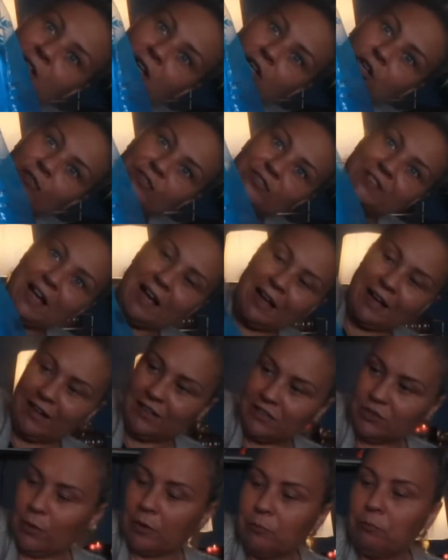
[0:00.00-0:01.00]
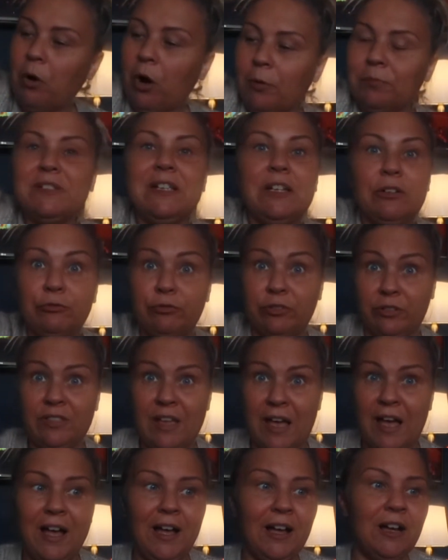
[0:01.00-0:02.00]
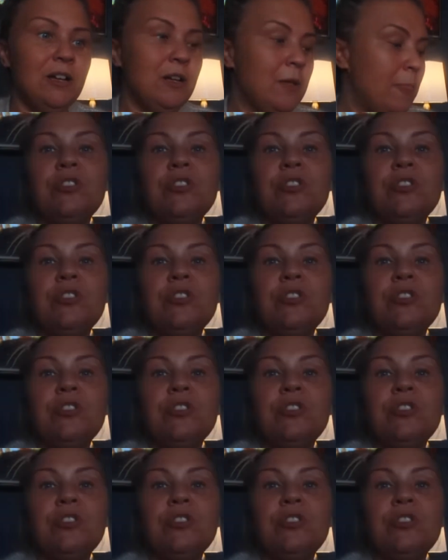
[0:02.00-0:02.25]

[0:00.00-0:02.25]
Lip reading: got that, so I popped in for that.